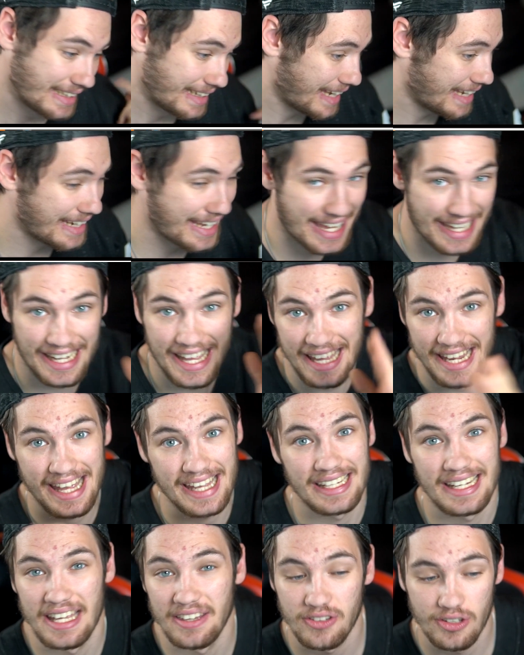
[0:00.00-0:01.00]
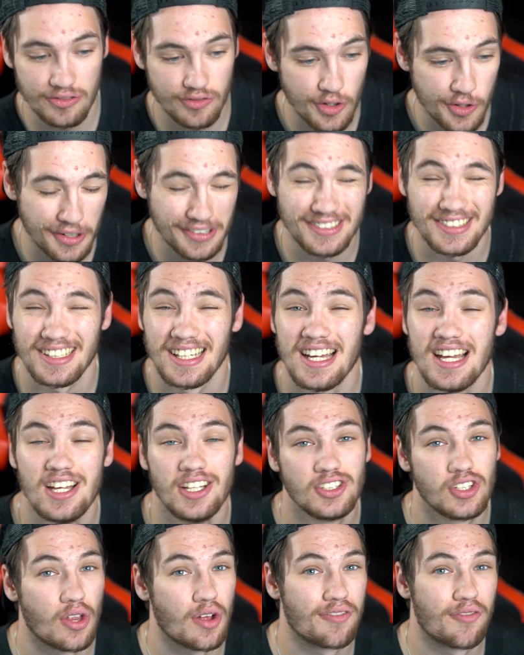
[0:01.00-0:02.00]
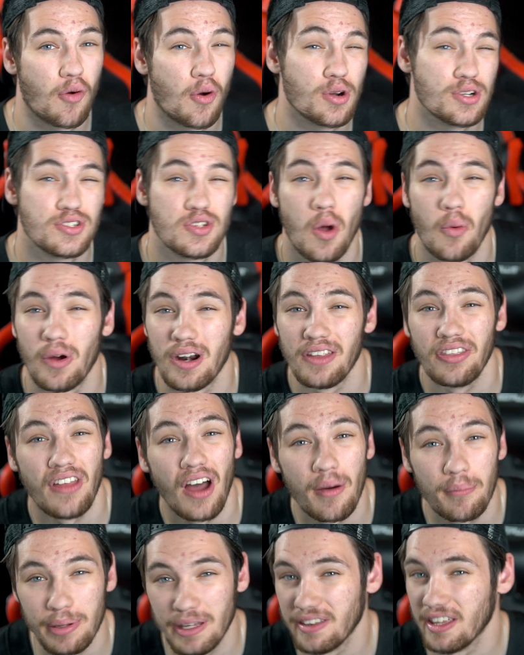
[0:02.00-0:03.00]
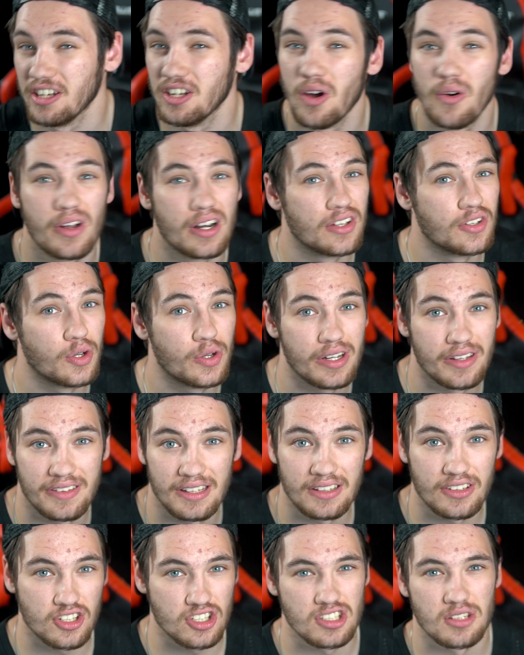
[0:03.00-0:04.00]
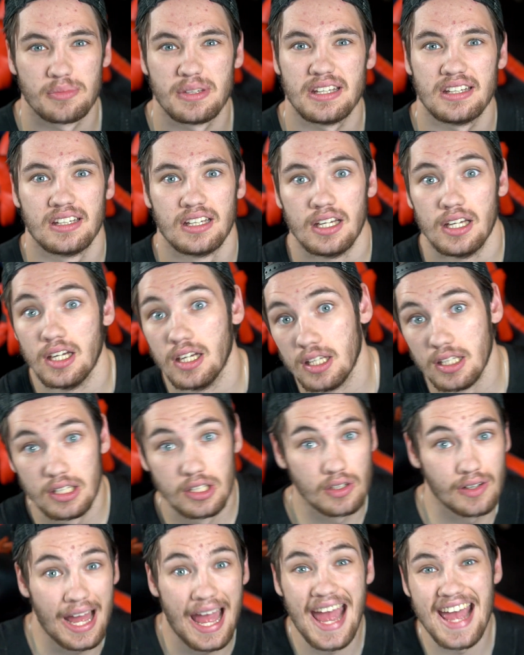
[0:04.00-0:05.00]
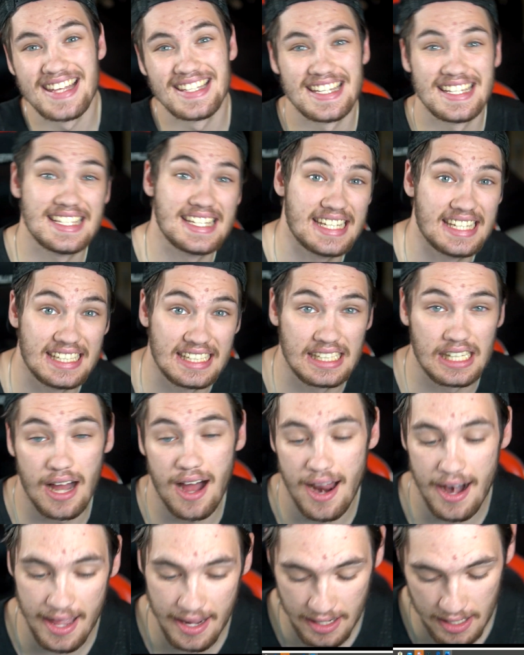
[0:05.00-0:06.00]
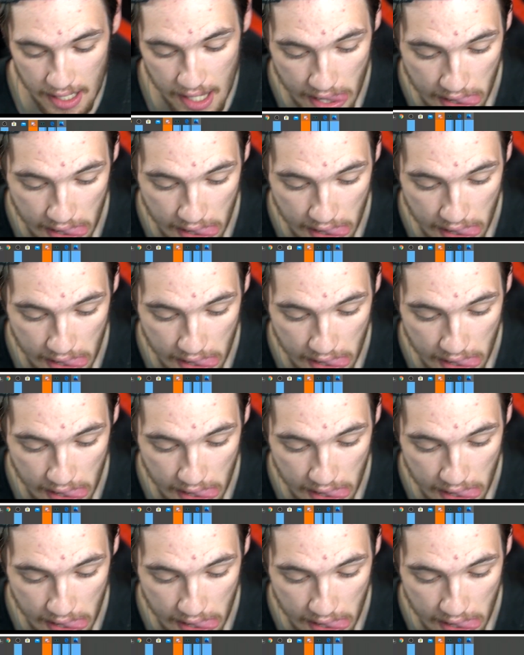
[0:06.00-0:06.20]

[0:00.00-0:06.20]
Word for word: Hit, hit, hit, hit, hit their forwards so their forwards don't want to dump it. They don't want to do anything. They're just going to be a little hesitant on it.